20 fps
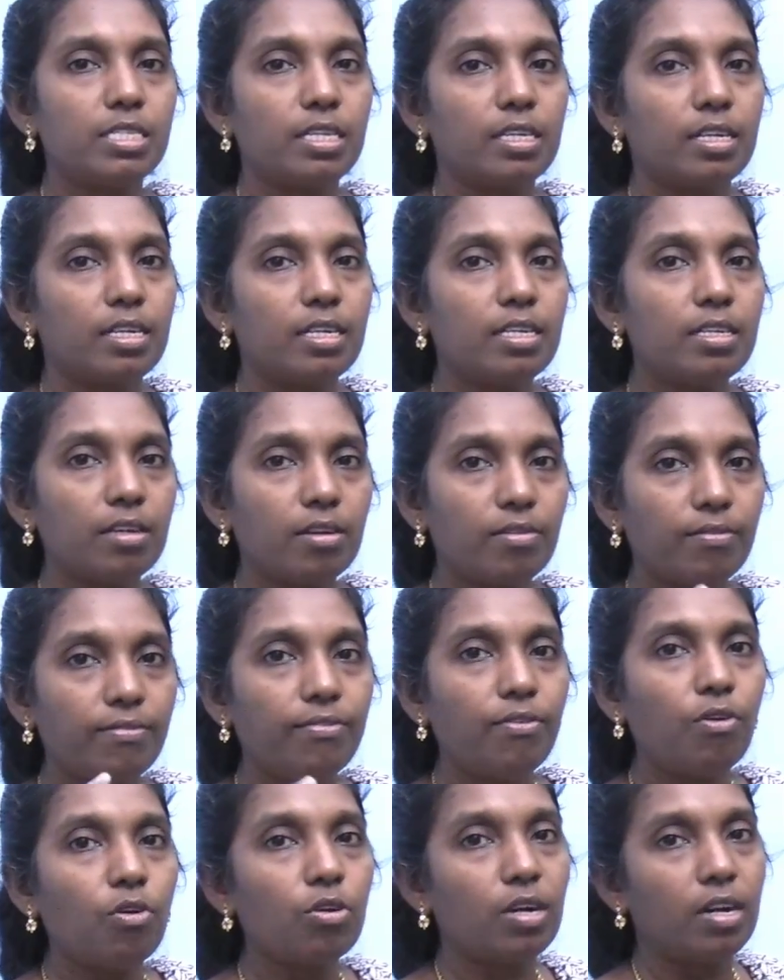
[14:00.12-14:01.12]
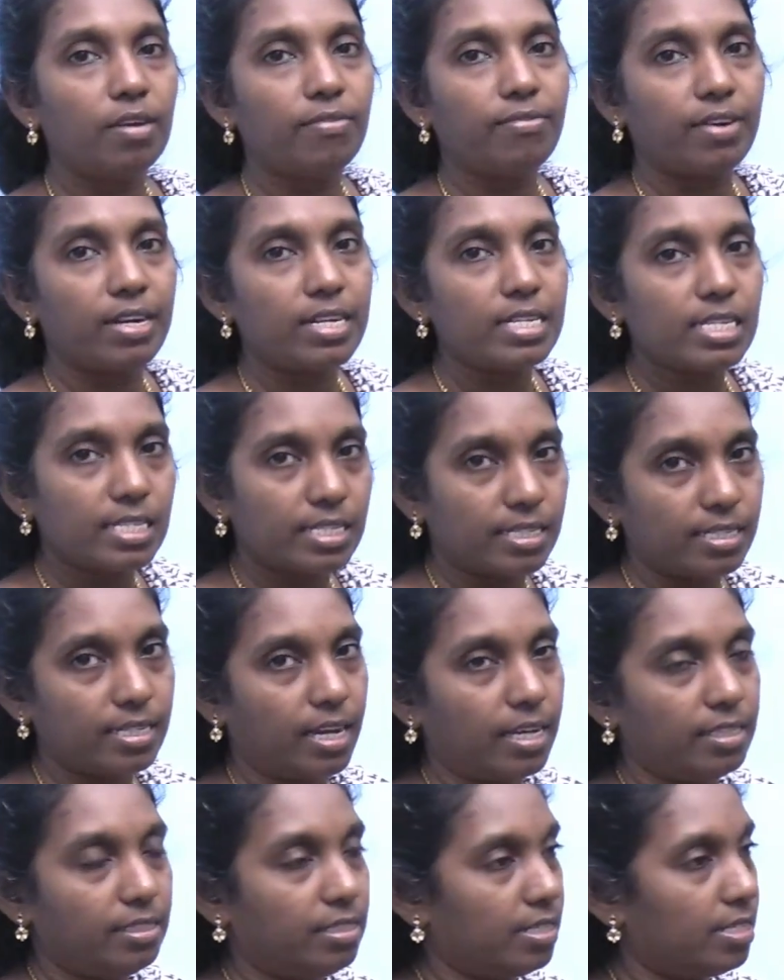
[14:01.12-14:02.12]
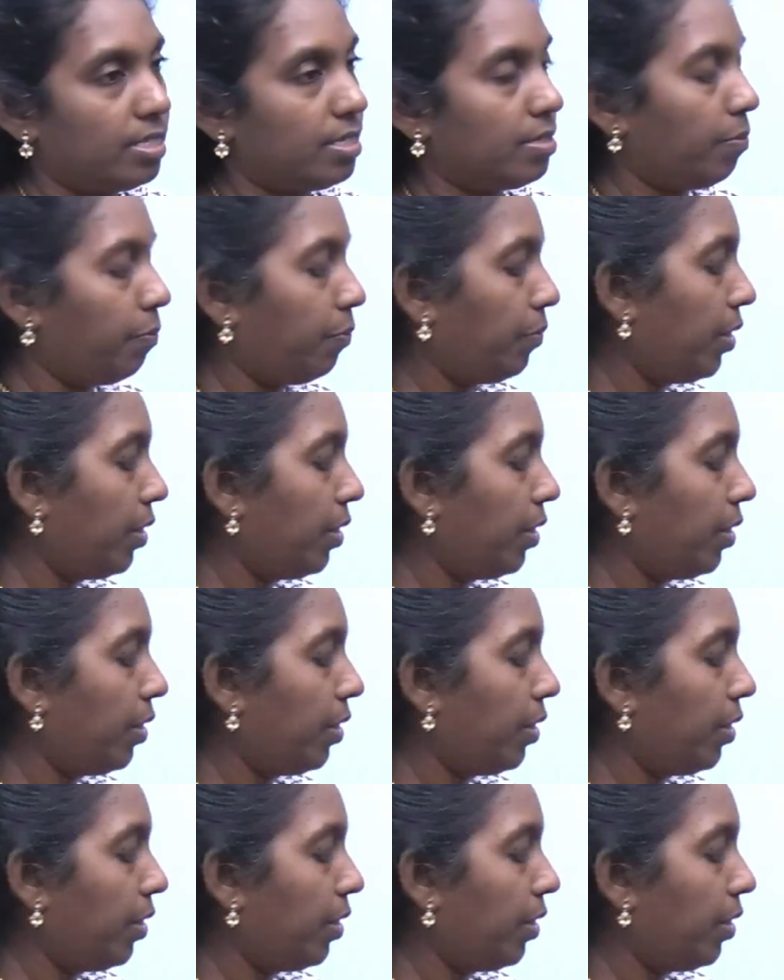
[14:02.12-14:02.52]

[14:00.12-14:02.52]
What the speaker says: under 4 different stages.